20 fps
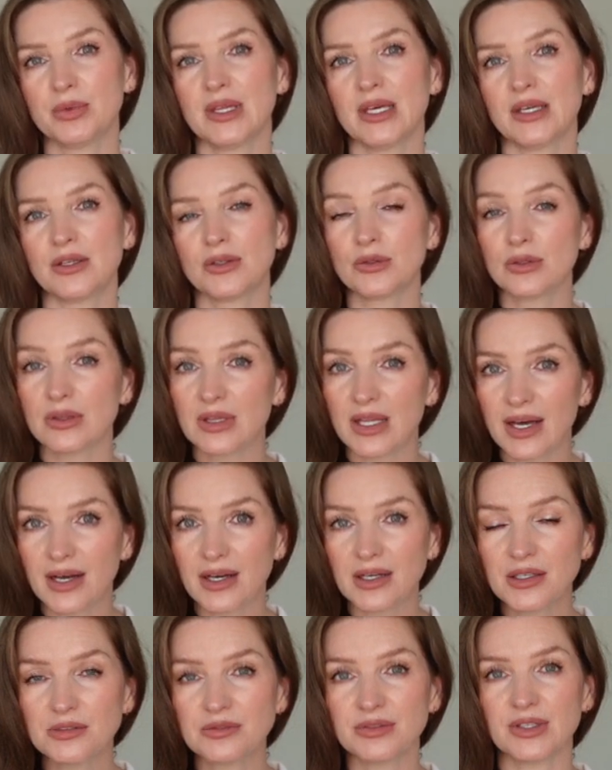that you
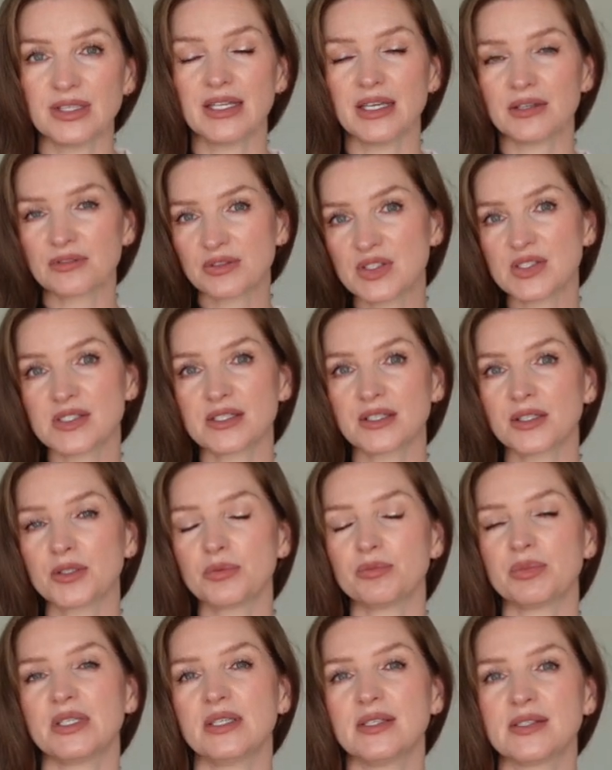love, and every single
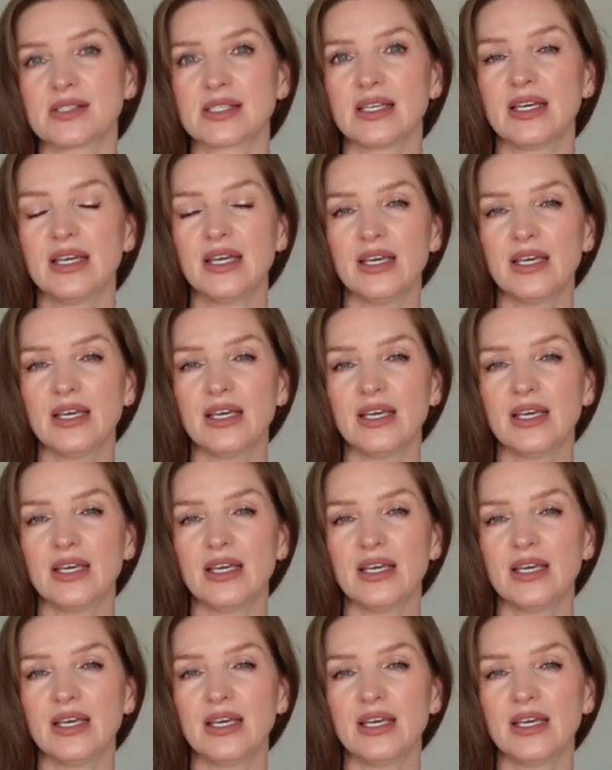piece